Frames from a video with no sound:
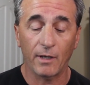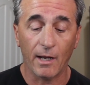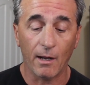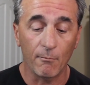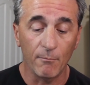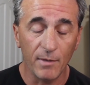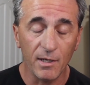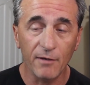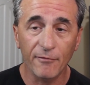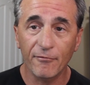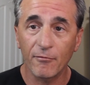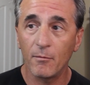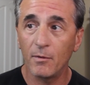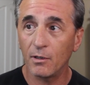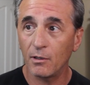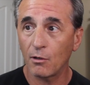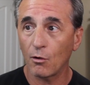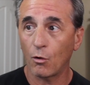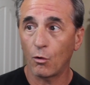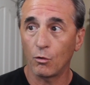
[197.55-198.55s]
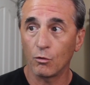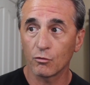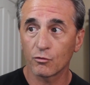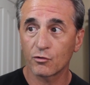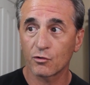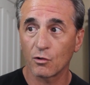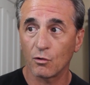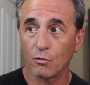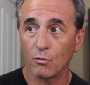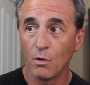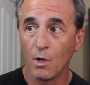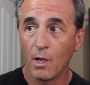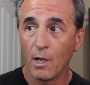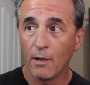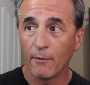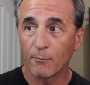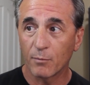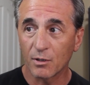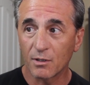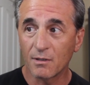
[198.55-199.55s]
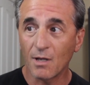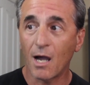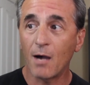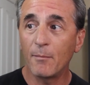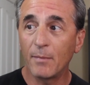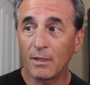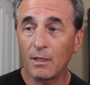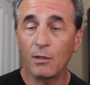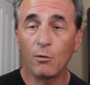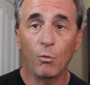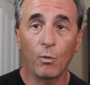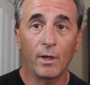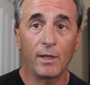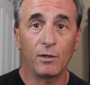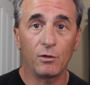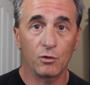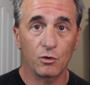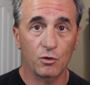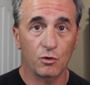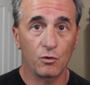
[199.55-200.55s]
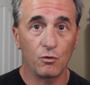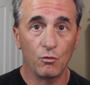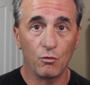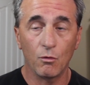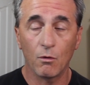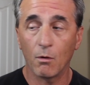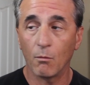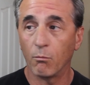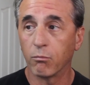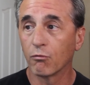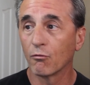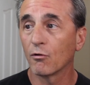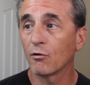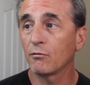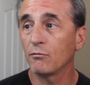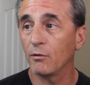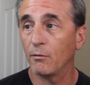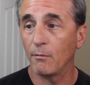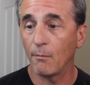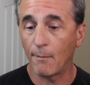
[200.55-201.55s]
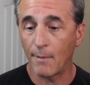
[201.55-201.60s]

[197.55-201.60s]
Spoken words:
Now, Mia Familia also predominantly went to Brooklyn.